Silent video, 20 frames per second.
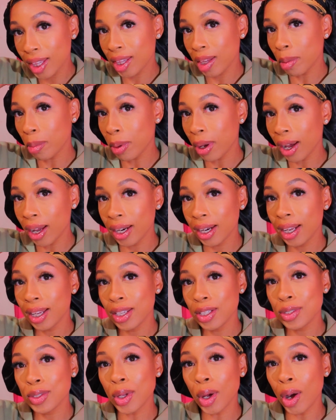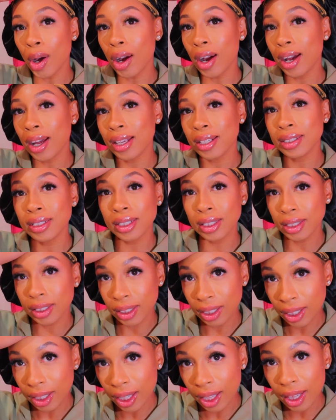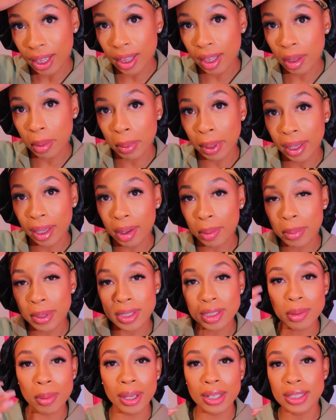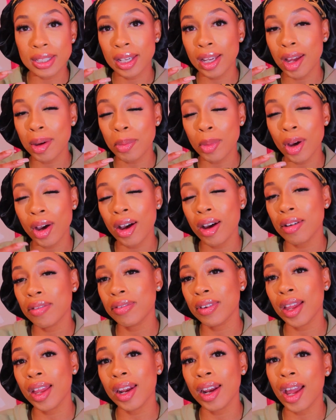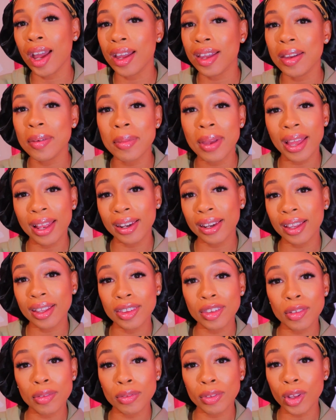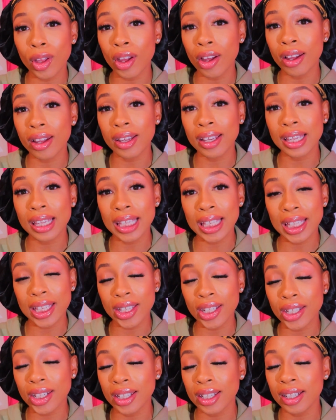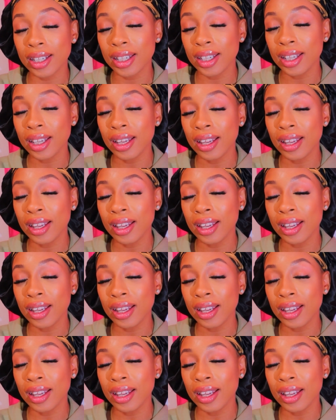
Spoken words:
The bonnet is on, the makeup is about to come off, and I am ending the vlog here.